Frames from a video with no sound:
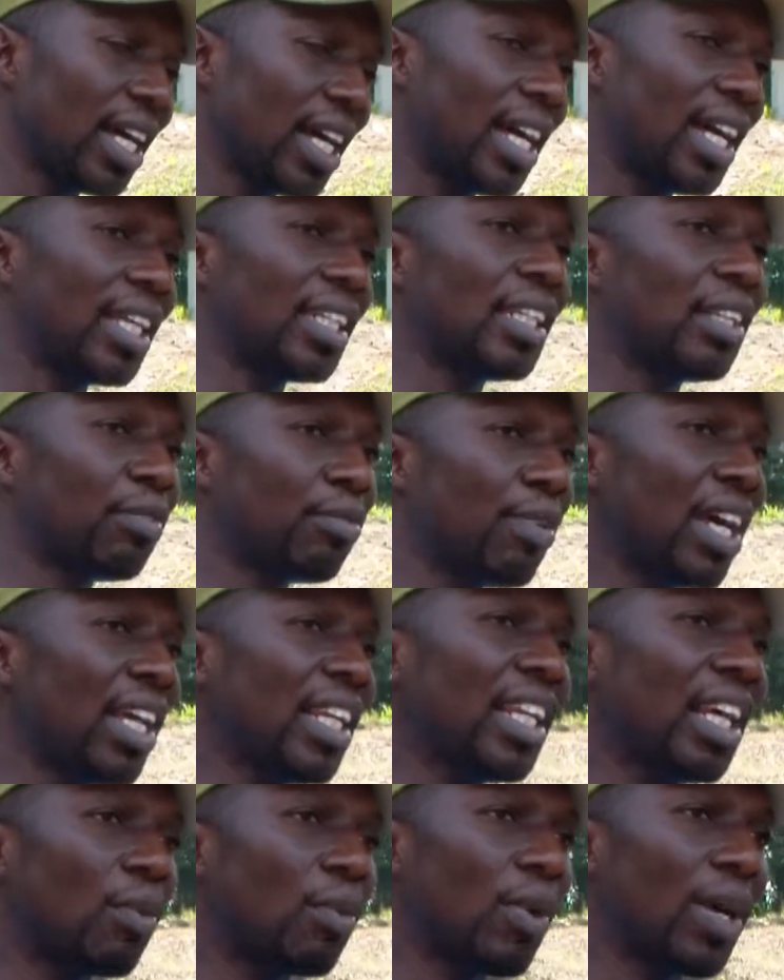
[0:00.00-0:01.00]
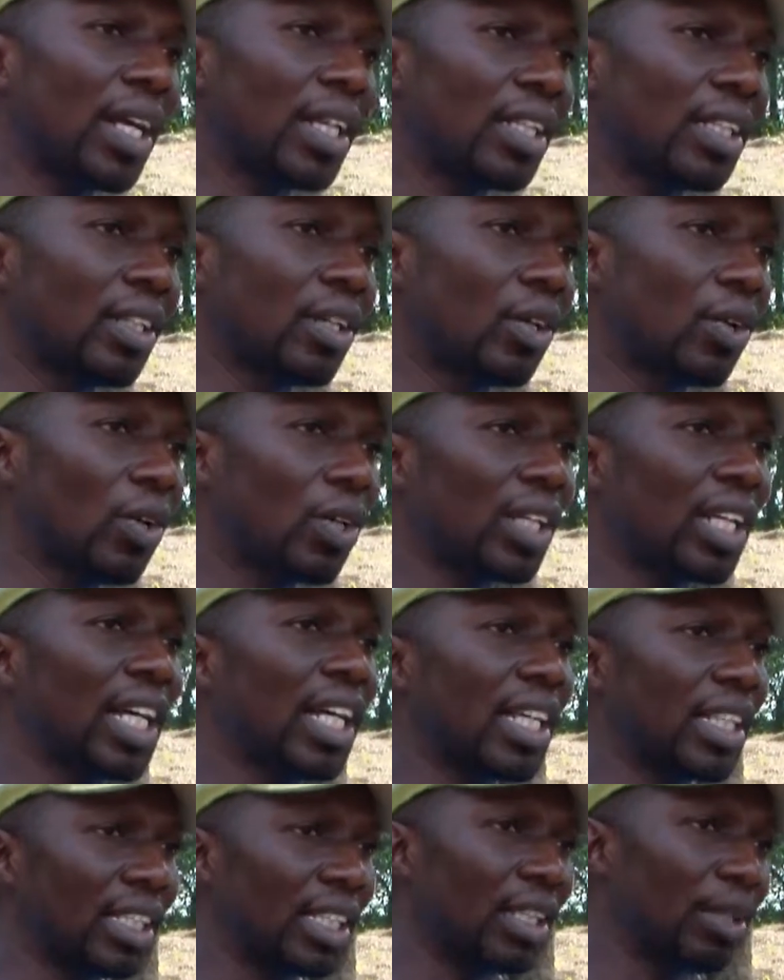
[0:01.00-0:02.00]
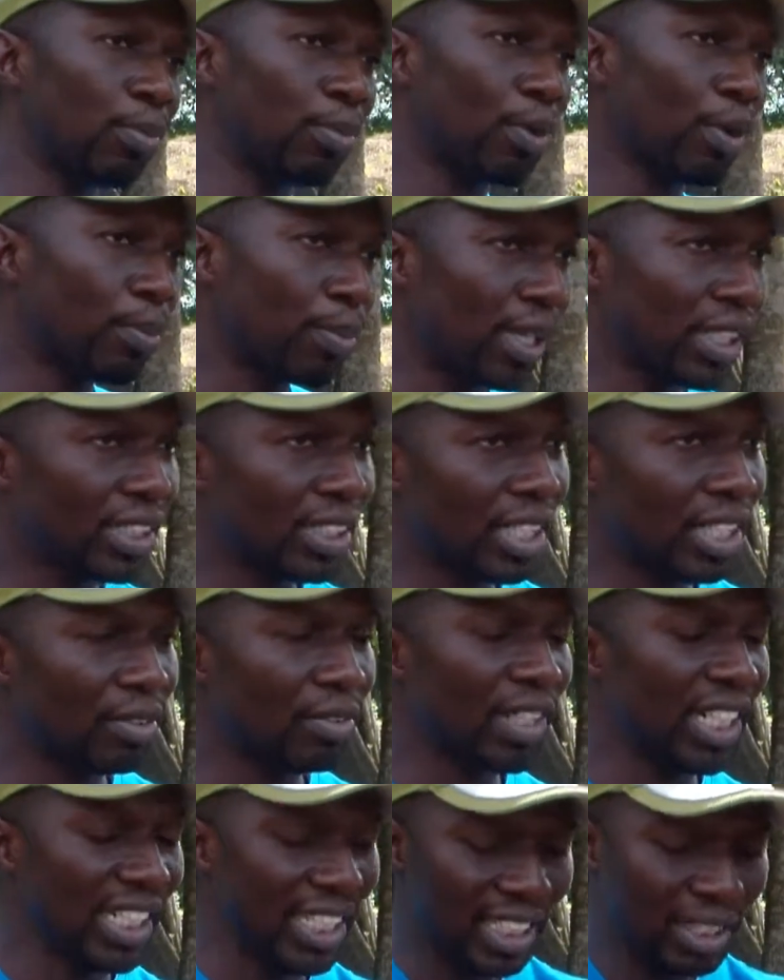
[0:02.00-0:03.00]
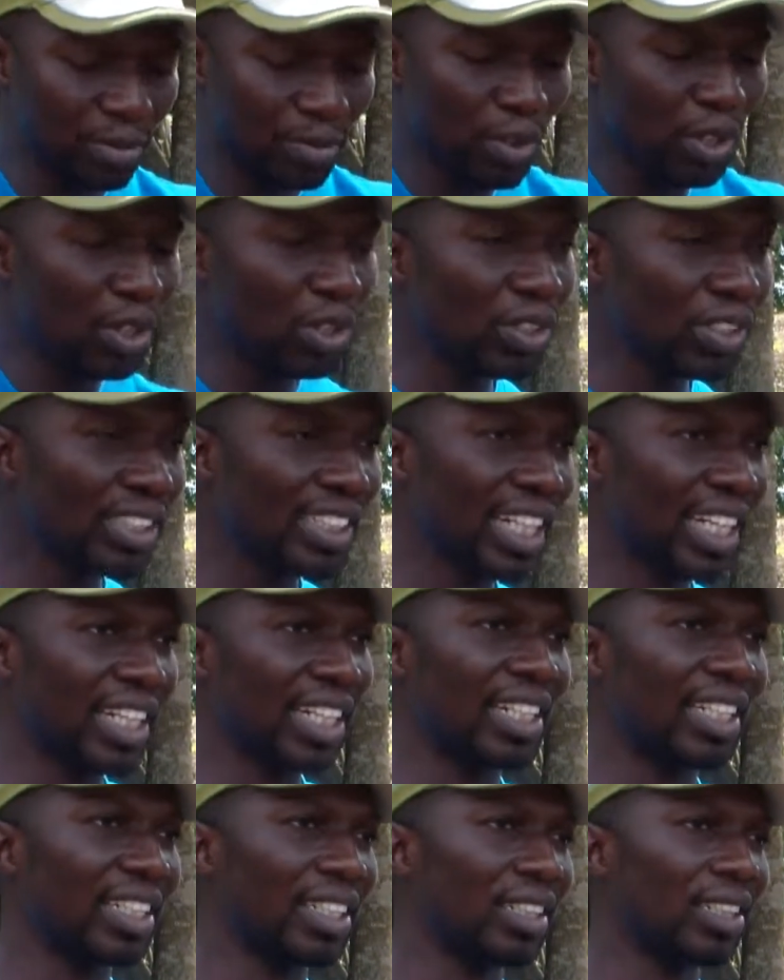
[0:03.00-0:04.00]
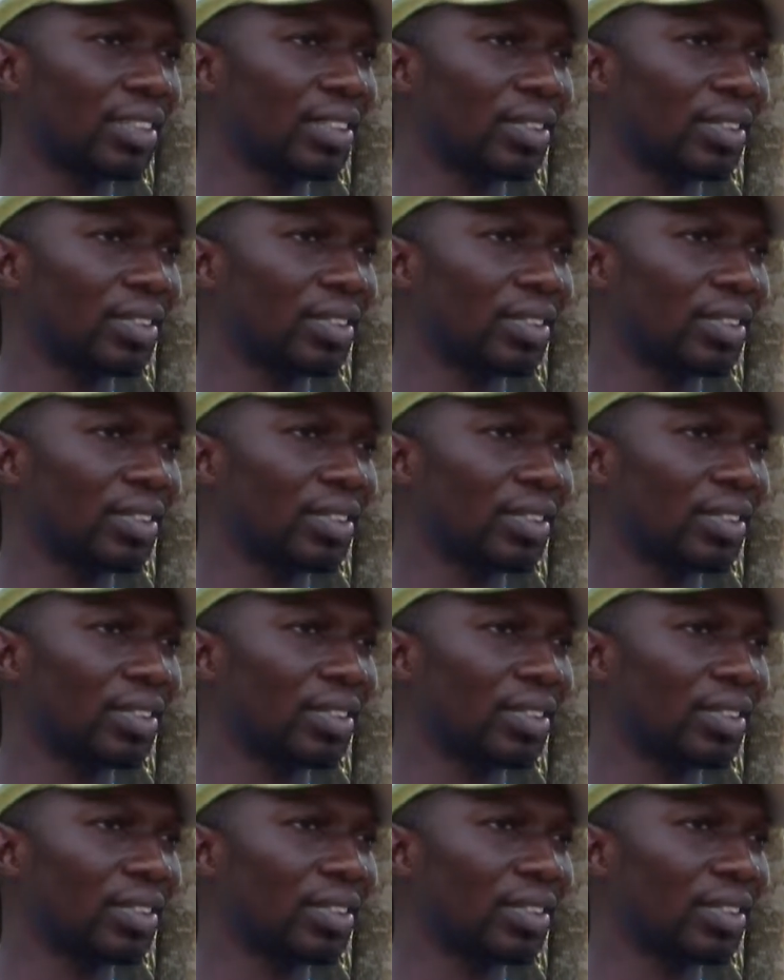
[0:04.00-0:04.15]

And the final one under the improper slavery is voluntarily.